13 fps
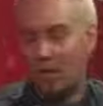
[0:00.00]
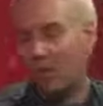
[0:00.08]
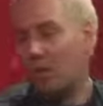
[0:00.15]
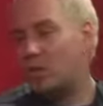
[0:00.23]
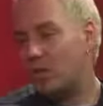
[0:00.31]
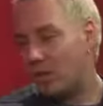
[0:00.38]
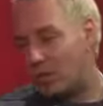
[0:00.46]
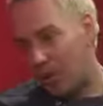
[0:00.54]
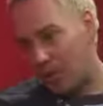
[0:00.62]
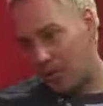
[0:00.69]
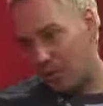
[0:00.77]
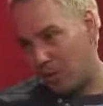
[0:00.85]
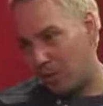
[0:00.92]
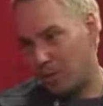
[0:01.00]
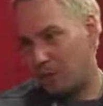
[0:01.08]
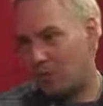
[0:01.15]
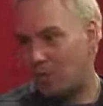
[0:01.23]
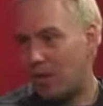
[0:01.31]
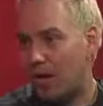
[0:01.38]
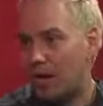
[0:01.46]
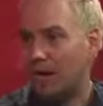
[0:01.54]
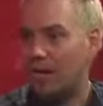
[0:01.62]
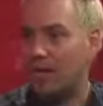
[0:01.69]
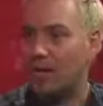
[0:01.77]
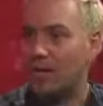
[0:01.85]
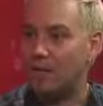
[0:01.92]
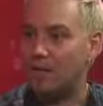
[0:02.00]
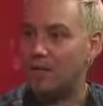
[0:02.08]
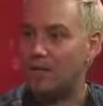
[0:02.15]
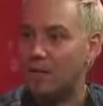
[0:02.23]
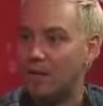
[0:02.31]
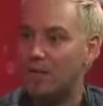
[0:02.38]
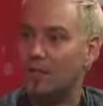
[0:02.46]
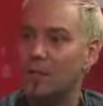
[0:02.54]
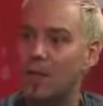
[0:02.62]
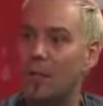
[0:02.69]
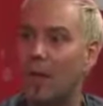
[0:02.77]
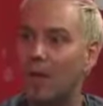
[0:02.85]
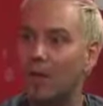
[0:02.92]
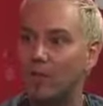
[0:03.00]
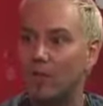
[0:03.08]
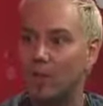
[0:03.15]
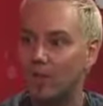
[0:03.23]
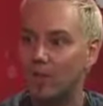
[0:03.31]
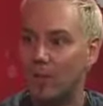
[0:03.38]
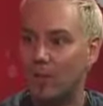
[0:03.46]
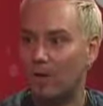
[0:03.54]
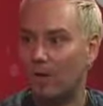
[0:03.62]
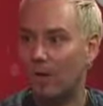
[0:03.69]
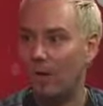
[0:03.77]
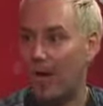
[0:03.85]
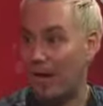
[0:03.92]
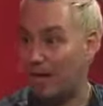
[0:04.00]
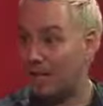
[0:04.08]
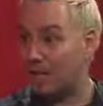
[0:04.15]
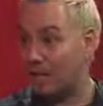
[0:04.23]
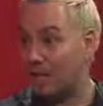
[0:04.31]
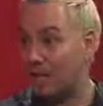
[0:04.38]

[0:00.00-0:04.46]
originally when I spoke with Jarrell, he had discussed, why don't you do something very 80s